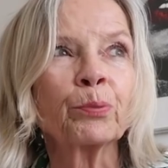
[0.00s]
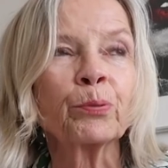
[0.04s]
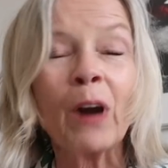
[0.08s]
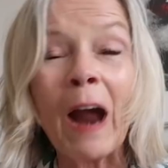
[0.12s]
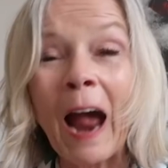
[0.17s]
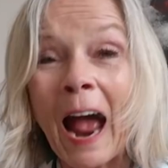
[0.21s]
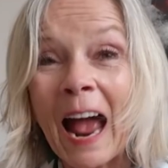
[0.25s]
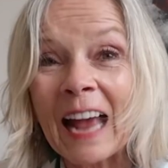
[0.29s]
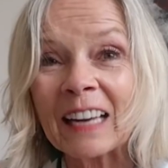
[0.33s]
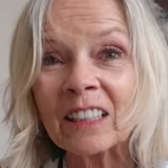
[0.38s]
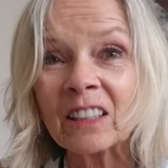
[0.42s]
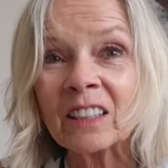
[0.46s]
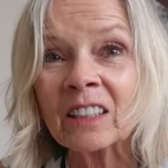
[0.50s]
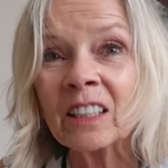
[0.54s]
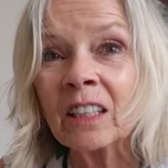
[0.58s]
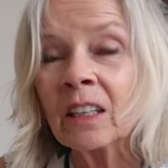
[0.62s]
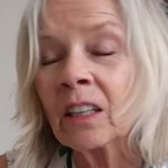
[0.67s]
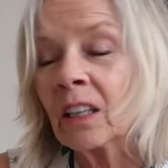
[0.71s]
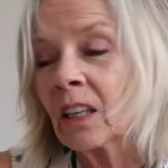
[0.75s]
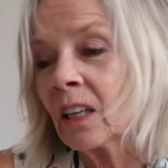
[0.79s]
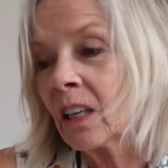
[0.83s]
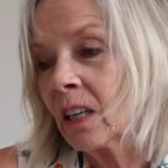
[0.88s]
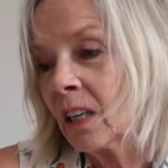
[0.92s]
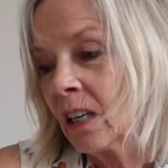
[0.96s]
prat,
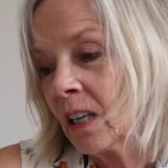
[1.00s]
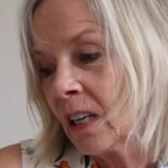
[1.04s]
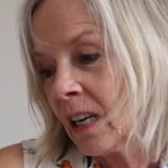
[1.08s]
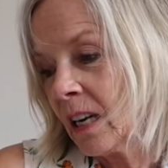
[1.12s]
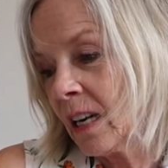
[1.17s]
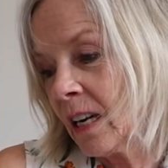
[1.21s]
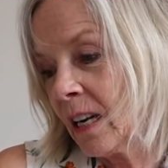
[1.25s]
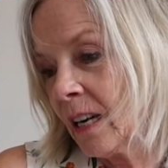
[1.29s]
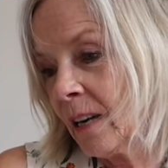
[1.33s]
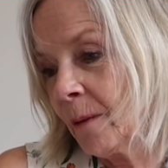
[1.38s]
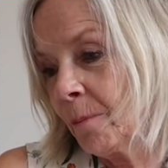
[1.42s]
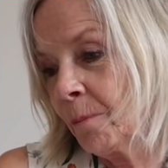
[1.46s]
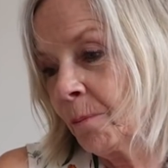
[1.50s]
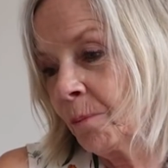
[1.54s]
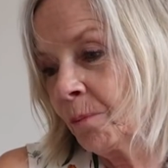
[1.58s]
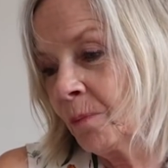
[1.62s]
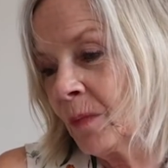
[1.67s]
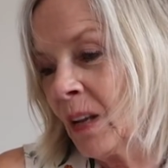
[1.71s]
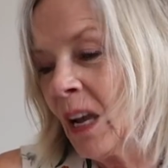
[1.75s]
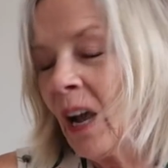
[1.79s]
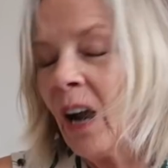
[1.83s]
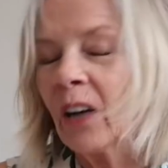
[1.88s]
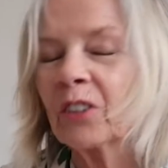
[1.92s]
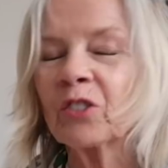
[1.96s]
um,
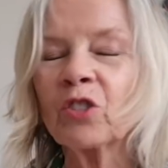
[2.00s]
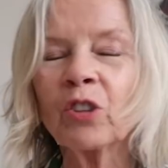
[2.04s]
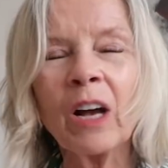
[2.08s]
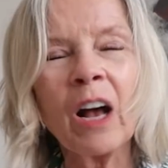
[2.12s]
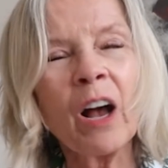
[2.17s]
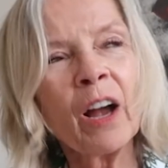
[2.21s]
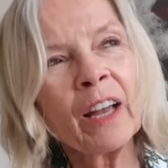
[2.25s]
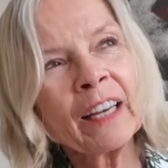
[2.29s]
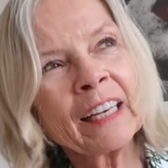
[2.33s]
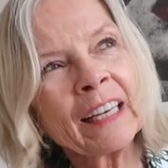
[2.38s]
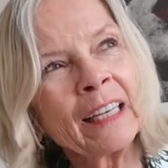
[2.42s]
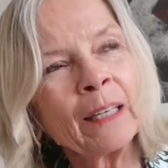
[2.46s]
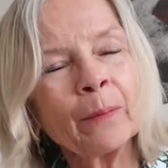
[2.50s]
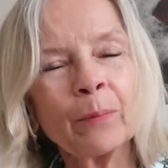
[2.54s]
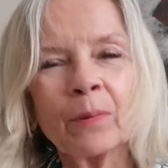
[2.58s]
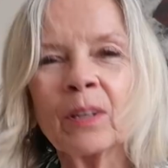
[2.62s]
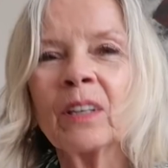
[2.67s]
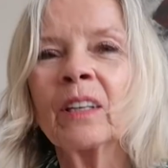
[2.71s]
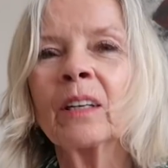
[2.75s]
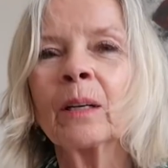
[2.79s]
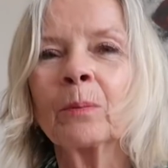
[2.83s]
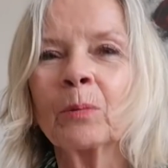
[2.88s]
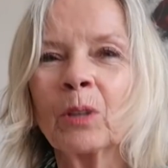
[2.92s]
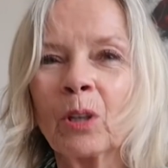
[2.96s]
I, try, I keep
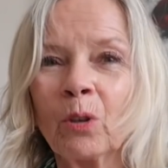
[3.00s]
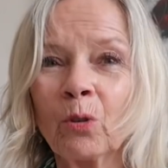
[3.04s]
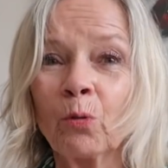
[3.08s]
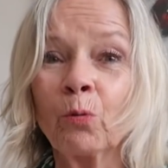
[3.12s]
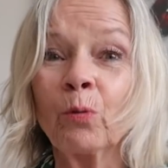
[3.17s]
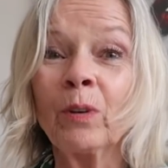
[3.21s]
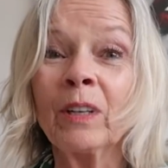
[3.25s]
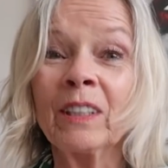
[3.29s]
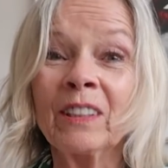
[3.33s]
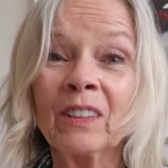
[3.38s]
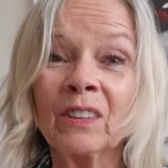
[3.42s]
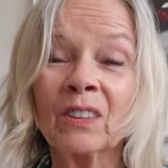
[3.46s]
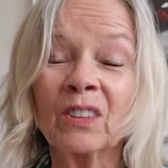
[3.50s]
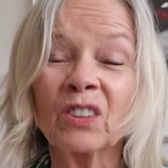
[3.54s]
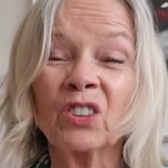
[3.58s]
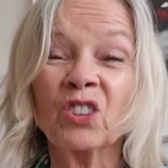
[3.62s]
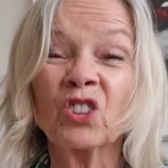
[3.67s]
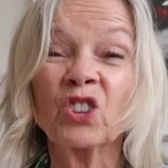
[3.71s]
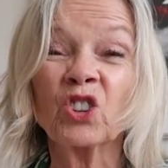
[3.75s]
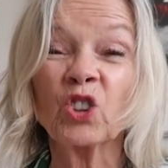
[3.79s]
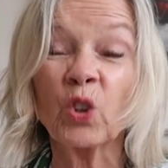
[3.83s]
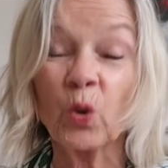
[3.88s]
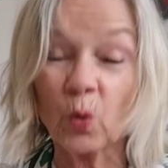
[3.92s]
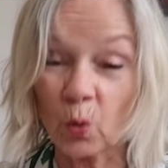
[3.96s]
thinking I'm going to look really
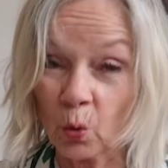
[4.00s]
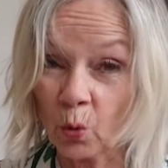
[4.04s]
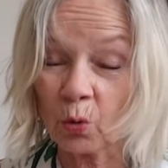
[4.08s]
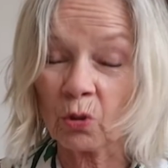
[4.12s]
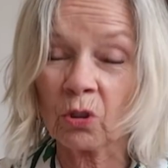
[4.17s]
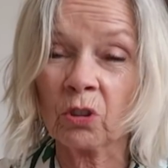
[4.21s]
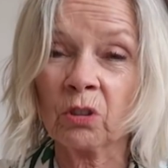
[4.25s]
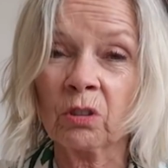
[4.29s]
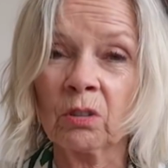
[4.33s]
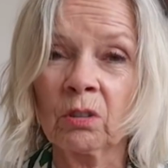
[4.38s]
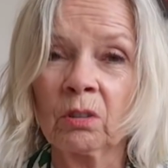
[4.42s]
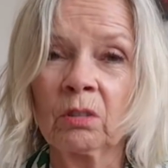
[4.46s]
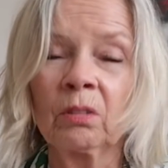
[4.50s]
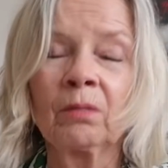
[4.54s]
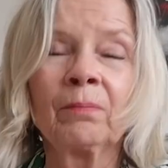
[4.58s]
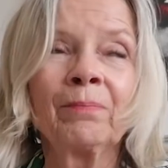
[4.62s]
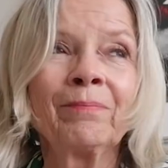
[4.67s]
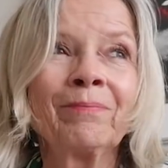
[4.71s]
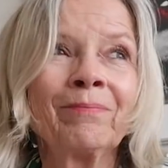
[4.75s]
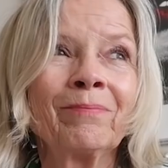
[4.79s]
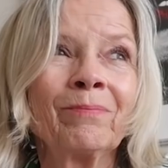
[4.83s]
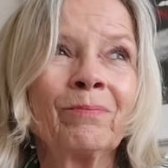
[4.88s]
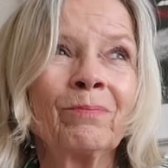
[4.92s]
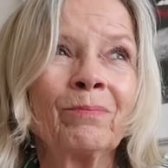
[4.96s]
short
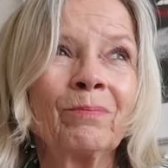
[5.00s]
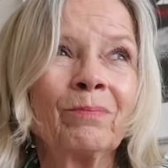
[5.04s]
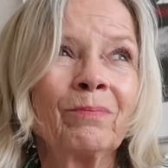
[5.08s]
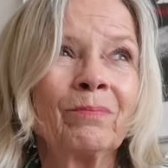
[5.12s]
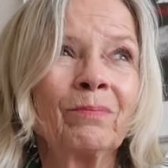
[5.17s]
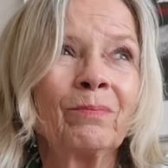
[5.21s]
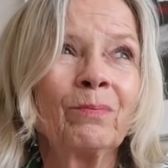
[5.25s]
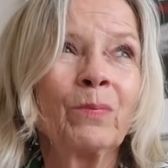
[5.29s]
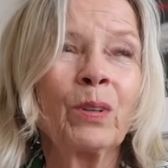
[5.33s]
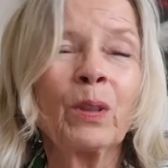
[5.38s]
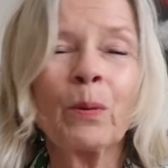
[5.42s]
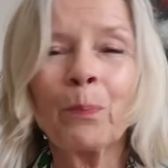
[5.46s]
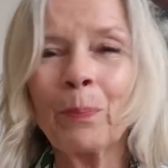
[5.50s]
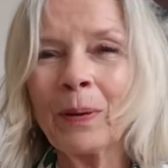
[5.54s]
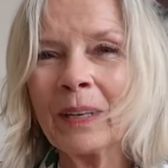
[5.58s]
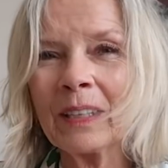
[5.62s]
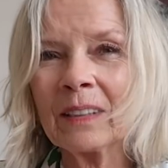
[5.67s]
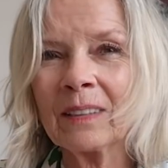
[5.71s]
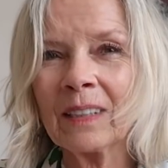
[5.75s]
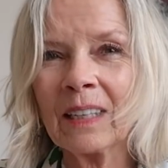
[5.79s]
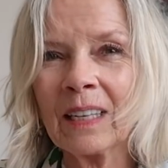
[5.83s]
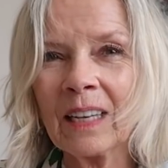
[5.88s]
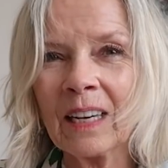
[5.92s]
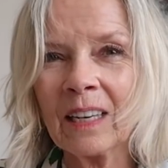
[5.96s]
with a
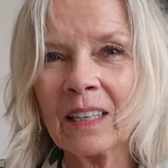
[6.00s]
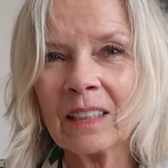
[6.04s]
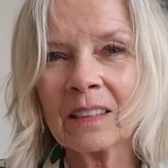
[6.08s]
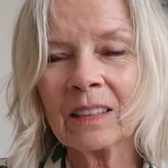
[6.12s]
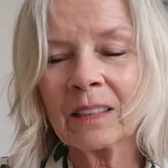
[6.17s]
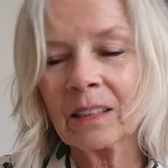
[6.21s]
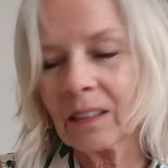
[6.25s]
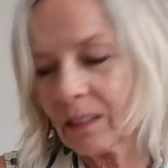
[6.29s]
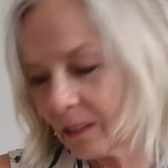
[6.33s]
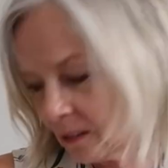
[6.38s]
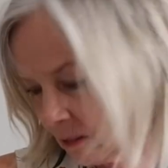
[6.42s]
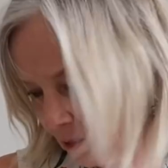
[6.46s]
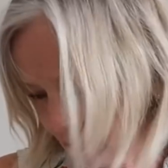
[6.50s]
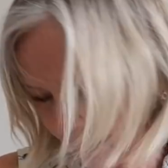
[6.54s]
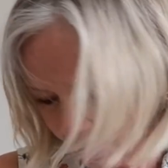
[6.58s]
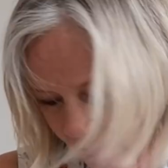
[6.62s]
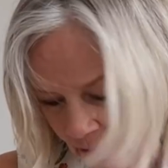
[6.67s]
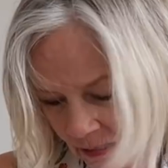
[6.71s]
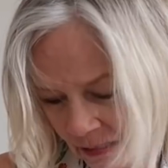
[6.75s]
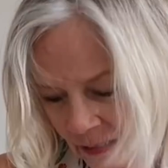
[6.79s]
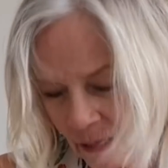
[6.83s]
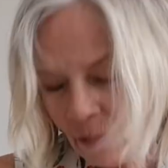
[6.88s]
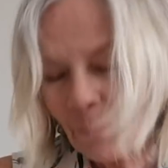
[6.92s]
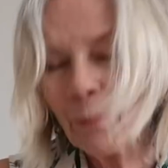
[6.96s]
pixie cut.
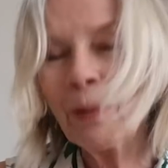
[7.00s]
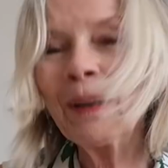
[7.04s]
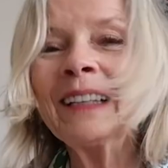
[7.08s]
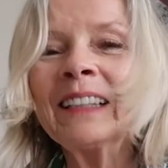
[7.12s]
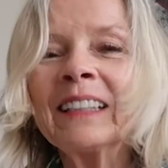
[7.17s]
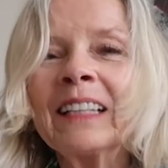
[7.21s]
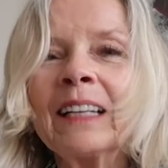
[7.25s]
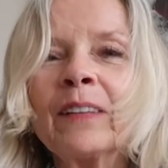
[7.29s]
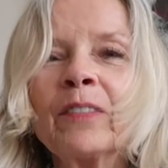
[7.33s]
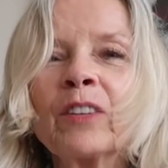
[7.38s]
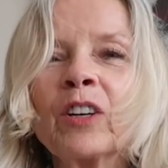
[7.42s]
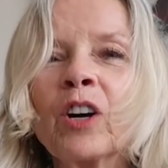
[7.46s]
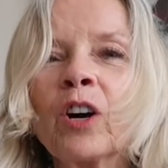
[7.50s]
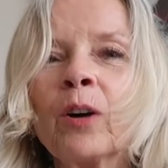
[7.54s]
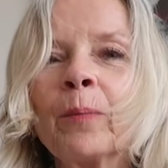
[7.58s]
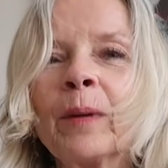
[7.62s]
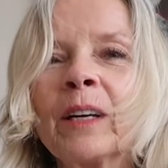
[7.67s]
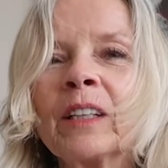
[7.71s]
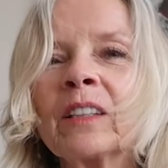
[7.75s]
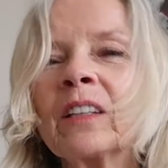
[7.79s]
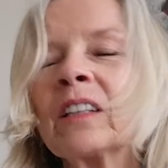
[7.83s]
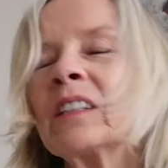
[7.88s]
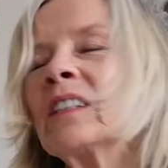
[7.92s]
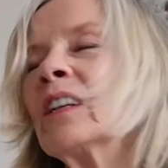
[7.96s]
Please leave a
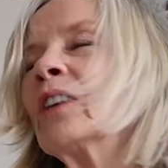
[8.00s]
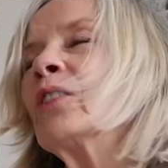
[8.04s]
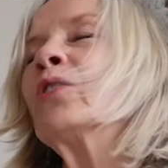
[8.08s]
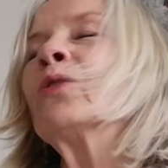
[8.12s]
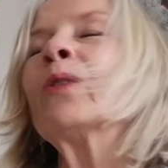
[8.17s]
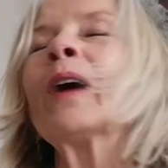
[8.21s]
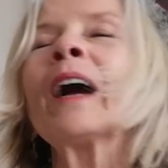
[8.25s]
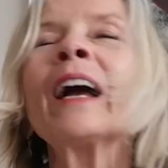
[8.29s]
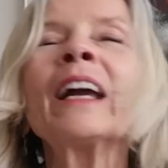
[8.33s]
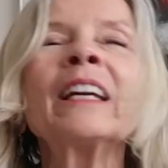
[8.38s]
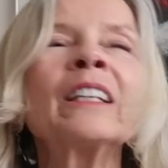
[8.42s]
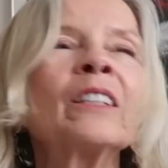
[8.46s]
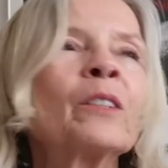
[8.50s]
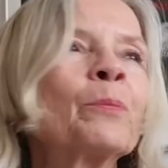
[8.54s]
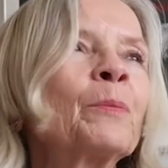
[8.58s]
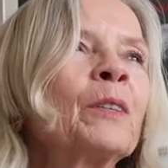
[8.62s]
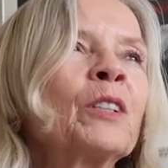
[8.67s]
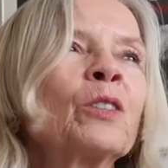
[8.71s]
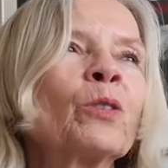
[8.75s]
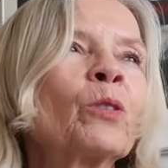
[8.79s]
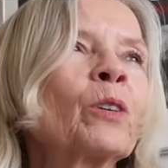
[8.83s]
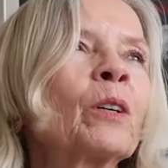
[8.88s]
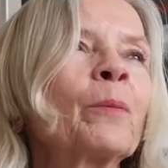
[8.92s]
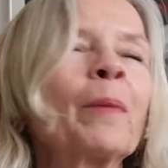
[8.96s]
comment. I know you hate
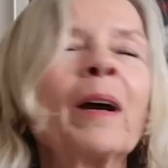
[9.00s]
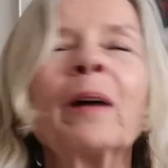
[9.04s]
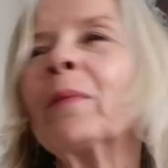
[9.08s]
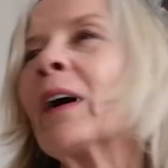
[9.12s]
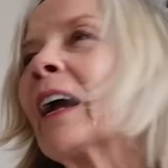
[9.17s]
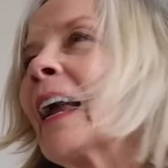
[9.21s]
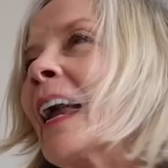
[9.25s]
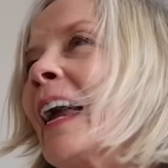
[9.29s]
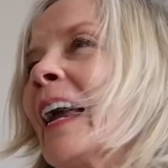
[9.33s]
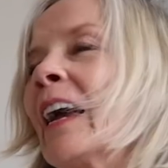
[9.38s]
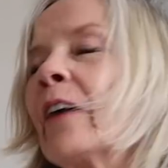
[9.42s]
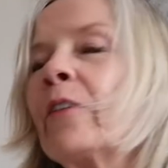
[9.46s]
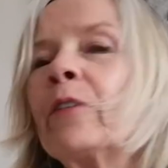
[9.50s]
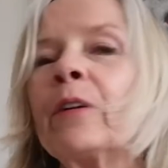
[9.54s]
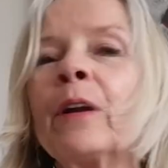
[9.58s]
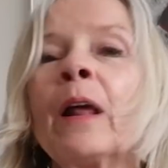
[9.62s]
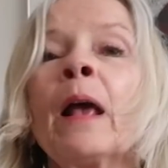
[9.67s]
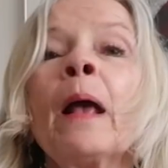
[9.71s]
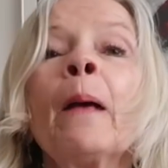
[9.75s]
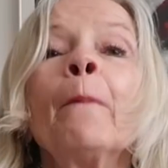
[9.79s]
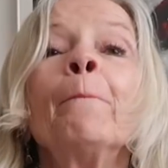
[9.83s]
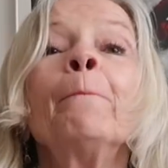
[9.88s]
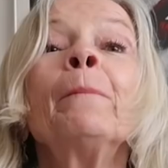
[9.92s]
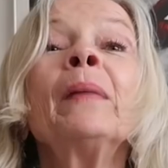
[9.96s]
me talking about my hair and
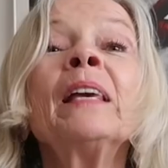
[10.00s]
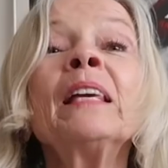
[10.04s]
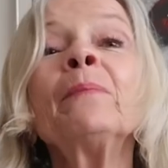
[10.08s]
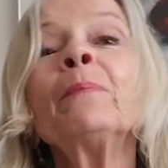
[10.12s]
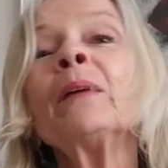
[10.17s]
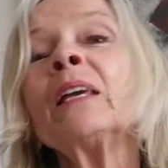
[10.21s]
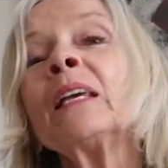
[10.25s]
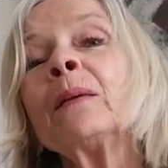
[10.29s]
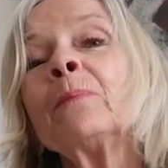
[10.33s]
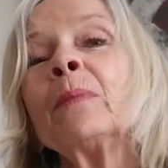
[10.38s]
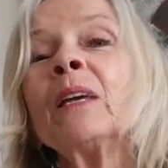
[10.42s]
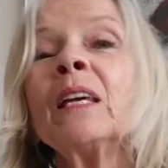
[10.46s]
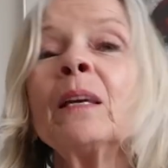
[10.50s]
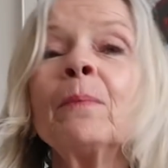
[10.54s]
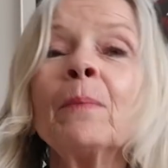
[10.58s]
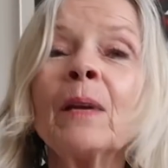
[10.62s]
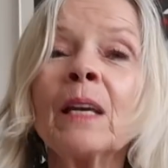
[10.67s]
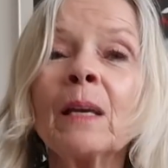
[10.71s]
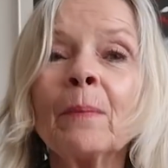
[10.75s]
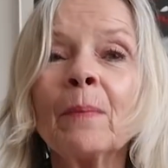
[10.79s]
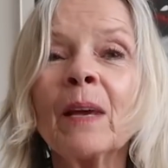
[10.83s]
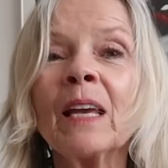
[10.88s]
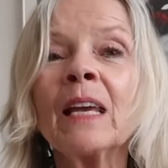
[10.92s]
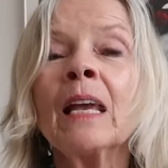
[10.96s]
me, me, me,
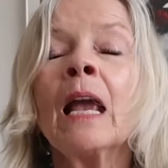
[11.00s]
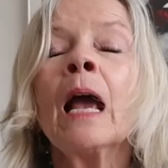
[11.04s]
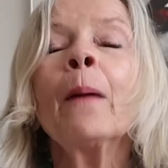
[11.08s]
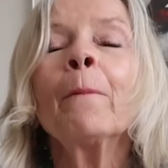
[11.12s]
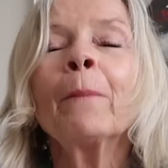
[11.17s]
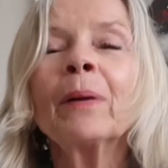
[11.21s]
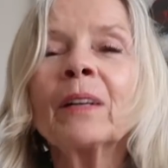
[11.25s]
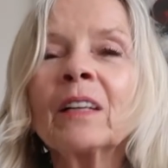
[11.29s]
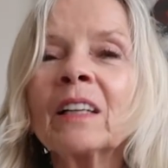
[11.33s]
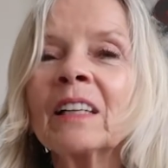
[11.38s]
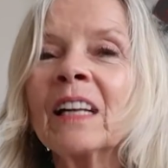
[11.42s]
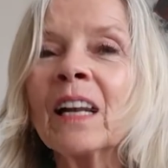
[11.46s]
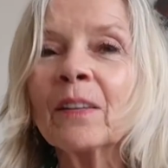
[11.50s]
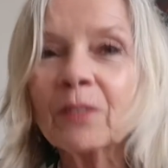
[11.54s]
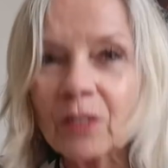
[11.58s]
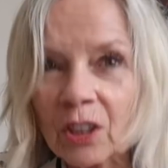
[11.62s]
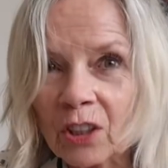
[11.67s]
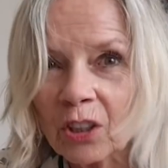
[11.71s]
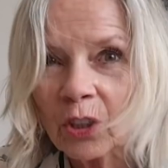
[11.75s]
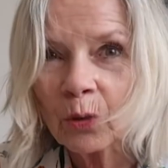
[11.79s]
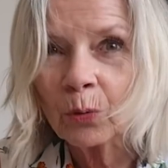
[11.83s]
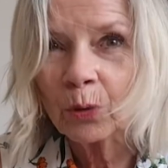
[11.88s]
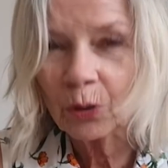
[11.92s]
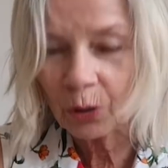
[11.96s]
me, me, but I'd love
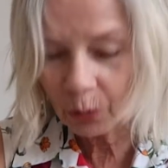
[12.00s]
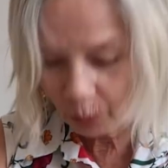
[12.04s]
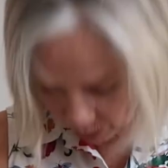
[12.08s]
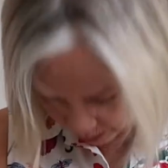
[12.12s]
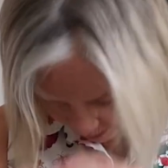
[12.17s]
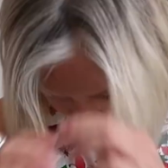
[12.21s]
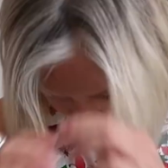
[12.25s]
to know what you